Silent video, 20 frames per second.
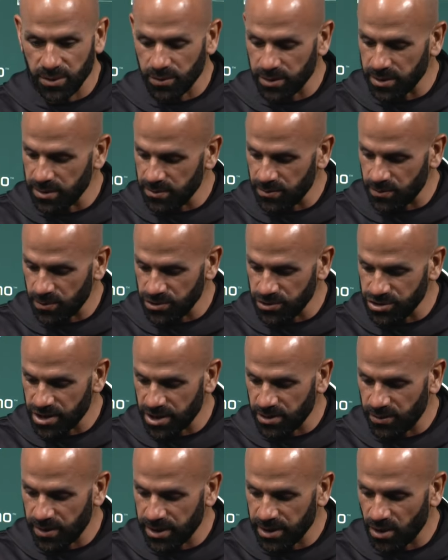We, we're
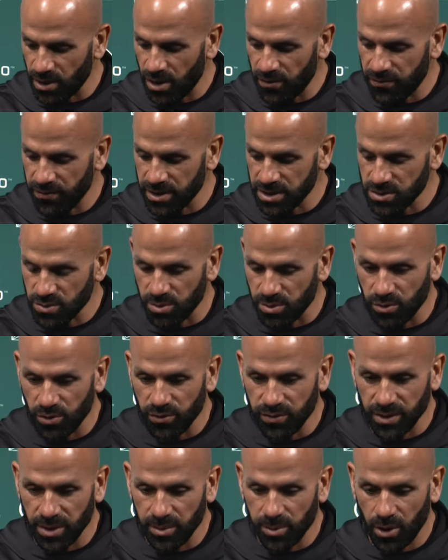generating offense, we're
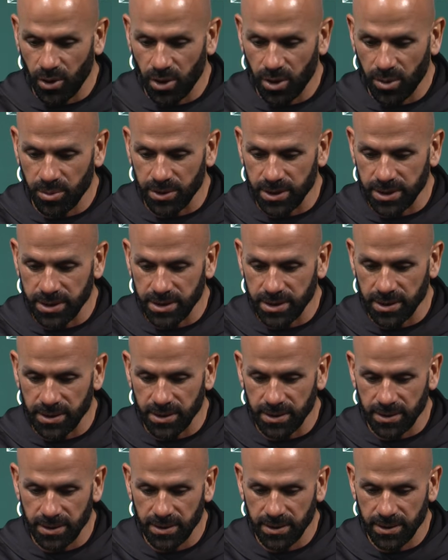moving the ball, but
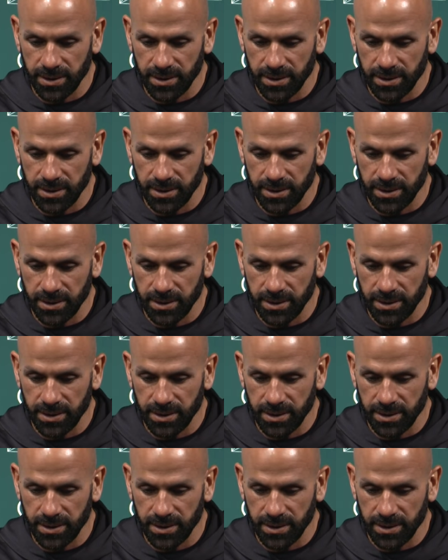uh,